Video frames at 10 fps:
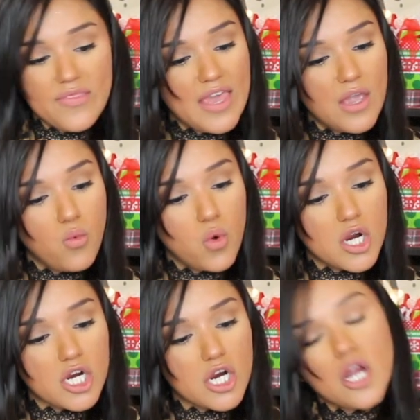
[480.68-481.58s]
and they
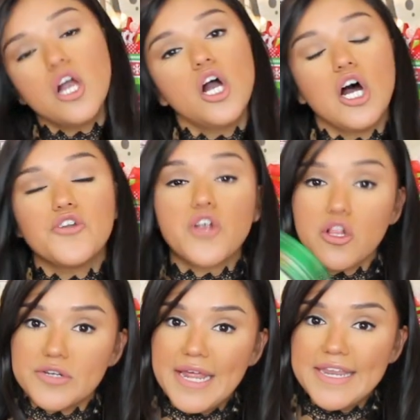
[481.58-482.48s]
were
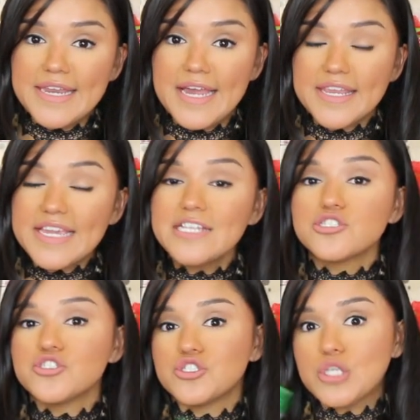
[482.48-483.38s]
$1.99
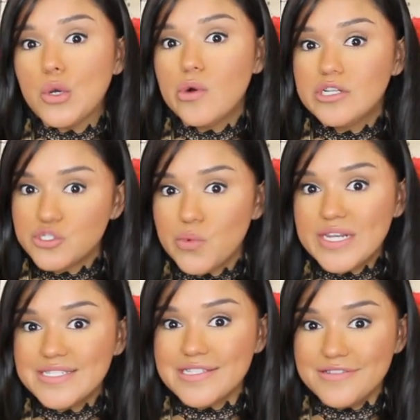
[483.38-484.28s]
each, so
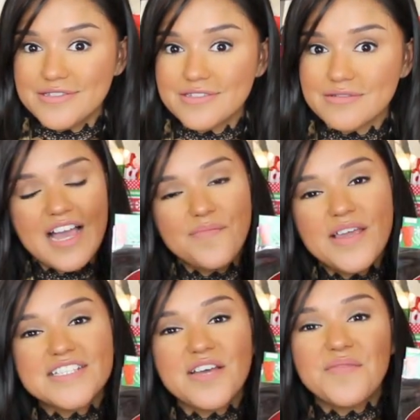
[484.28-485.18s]
20 cents. I
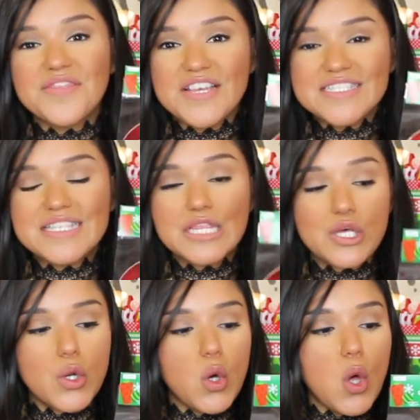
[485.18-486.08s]
picked up this
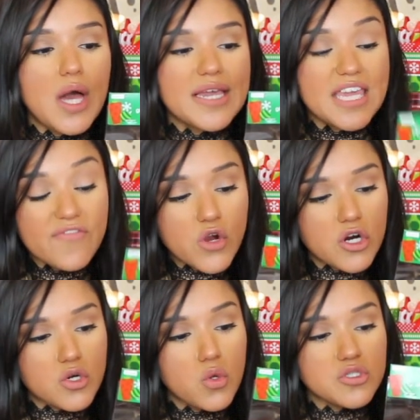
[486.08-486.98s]
little gift
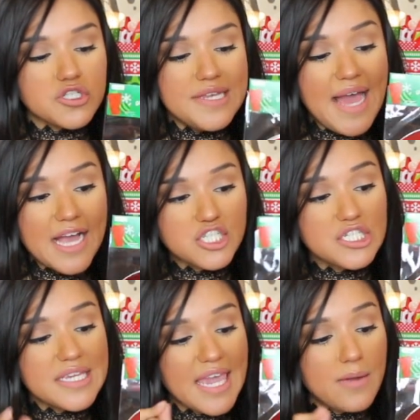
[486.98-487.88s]
card holder, and
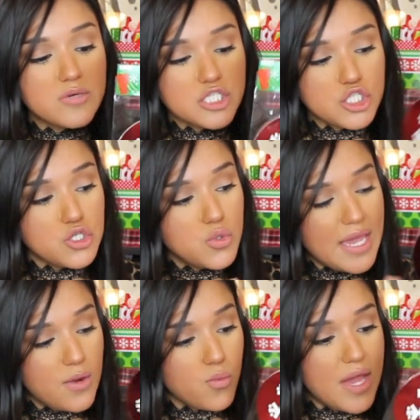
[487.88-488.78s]
actually came with two,
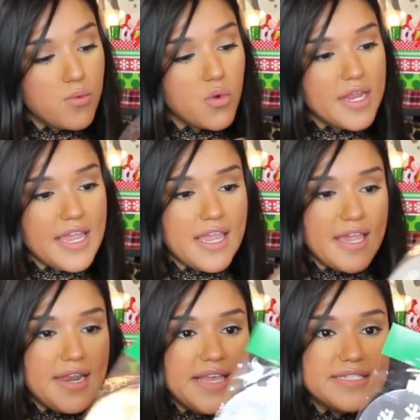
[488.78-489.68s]
a red one
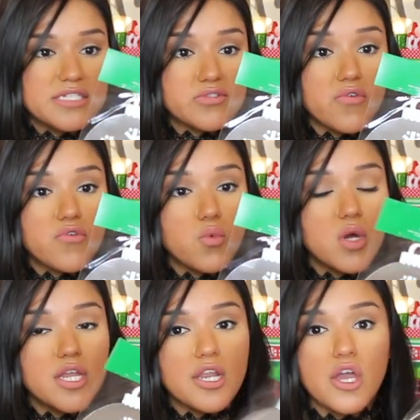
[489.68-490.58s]
and a silver
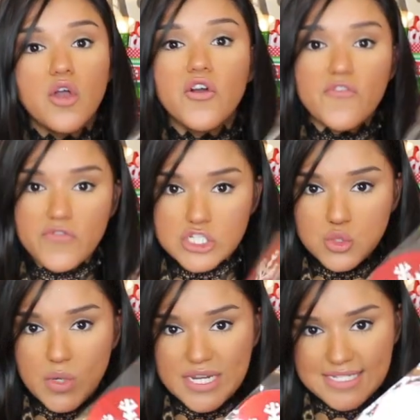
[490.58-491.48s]
one for
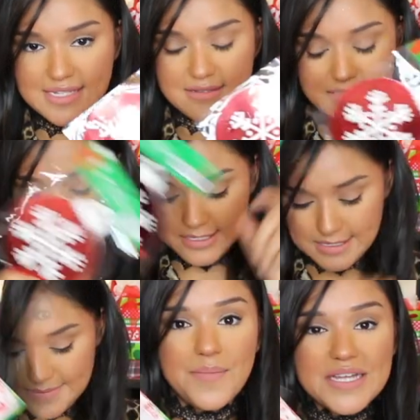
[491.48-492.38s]
20 cents.
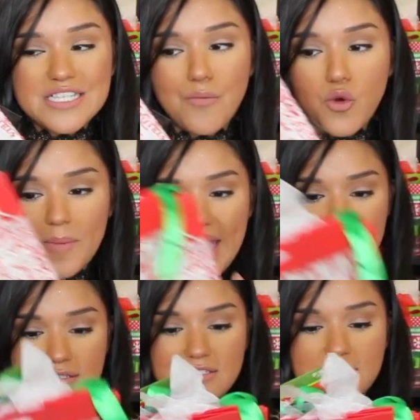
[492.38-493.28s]
I picked up more
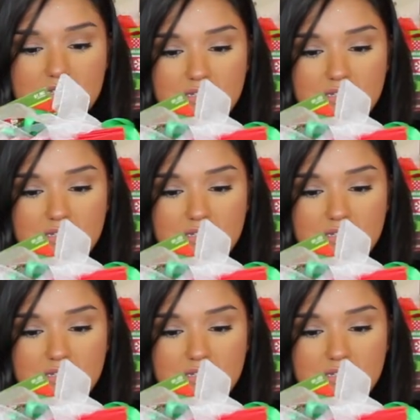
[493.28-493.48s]
bags.